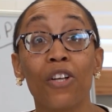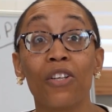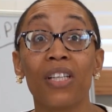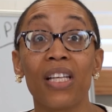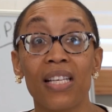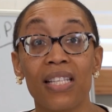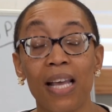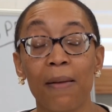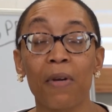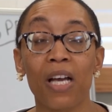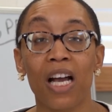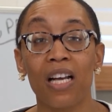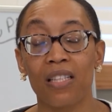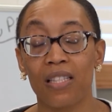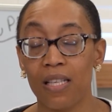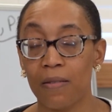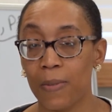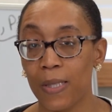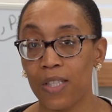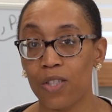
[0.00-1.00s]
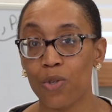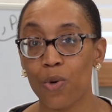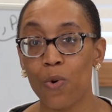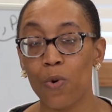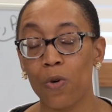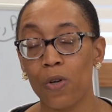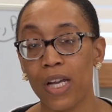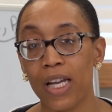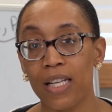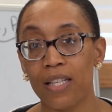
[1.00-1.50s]
these same concepts in
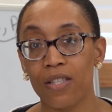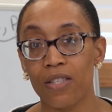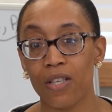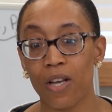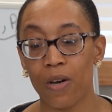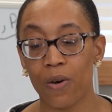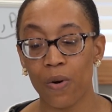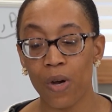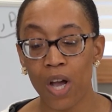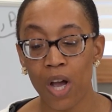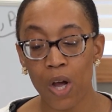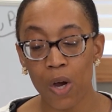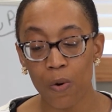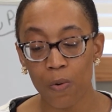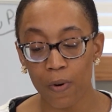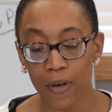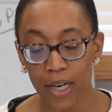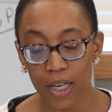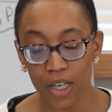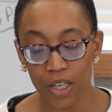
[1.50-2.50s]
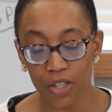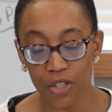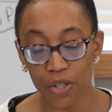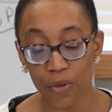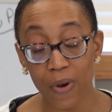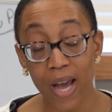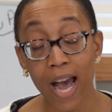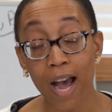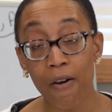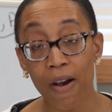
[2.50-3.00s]
school. And so we're going to
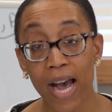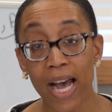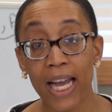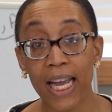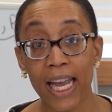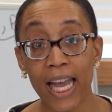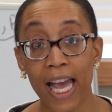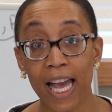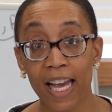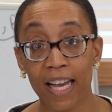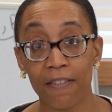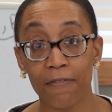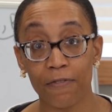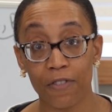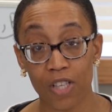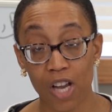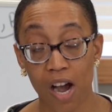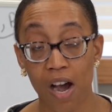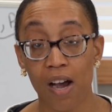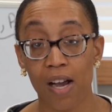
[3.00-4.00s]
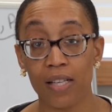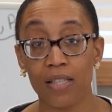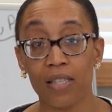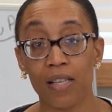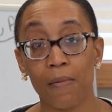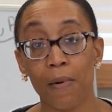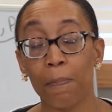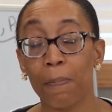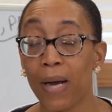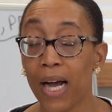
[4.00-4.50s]
do how I have taught
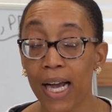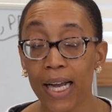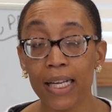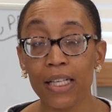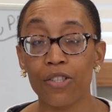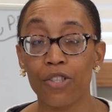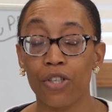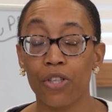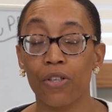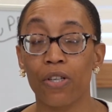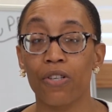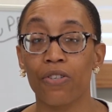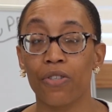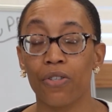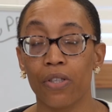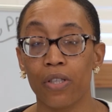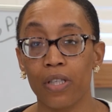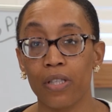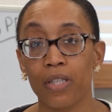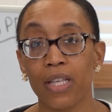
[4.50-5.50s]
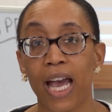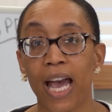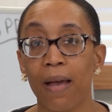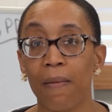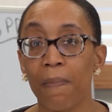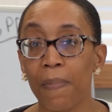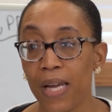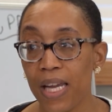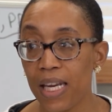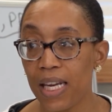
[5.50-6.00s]
my tutoring students
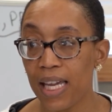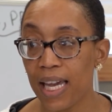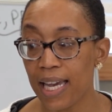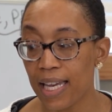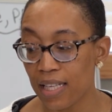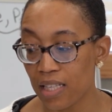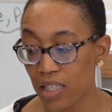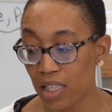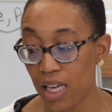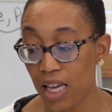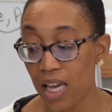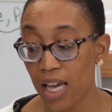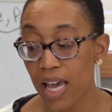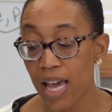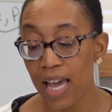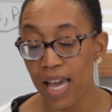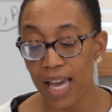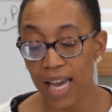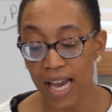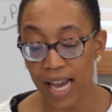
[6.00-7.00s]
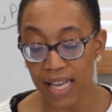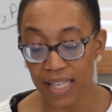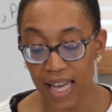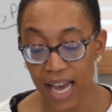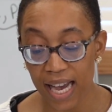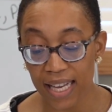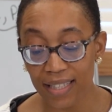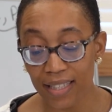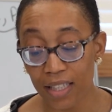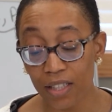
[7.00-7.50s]
at PDAC is
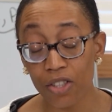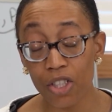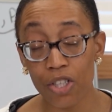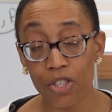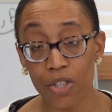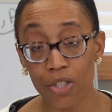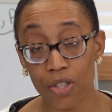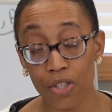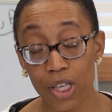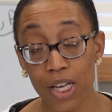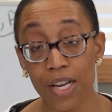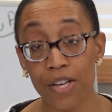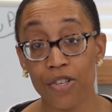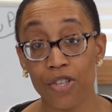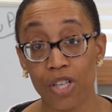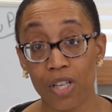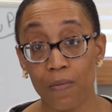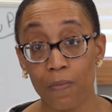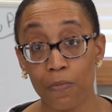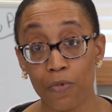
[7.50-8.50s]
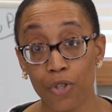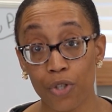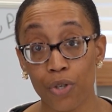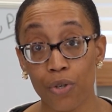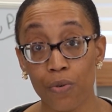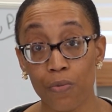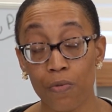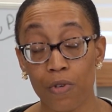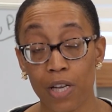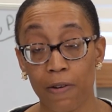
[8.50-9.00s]
I essentially teach them
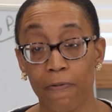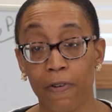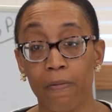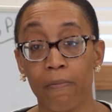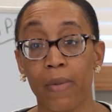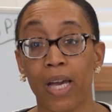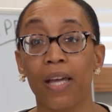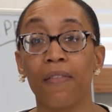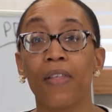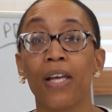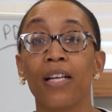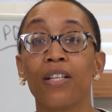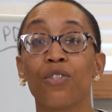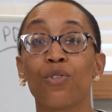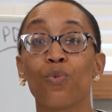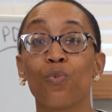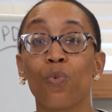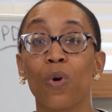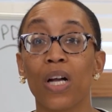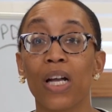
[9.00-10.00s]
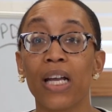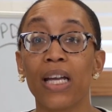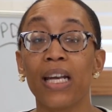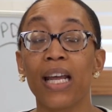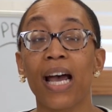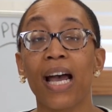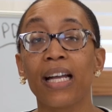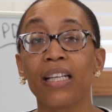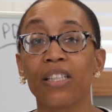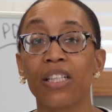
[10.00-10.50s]
2 different methods.
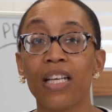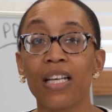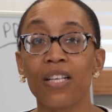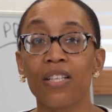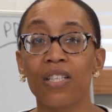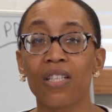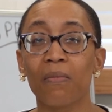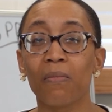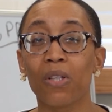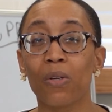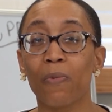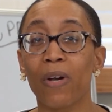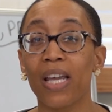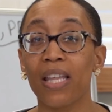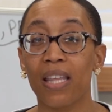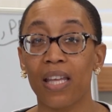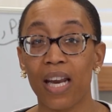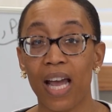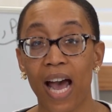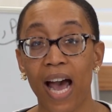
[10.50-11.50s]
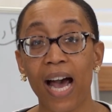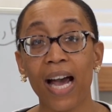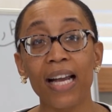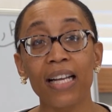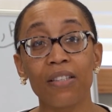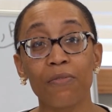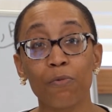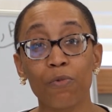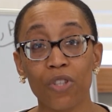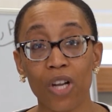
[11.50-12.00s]
One, I teach them the way that
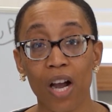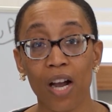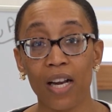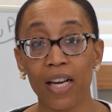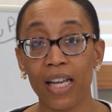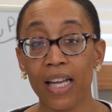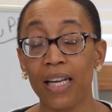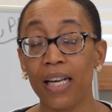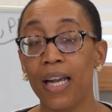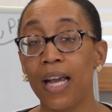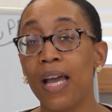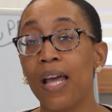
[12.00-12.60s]
I taught it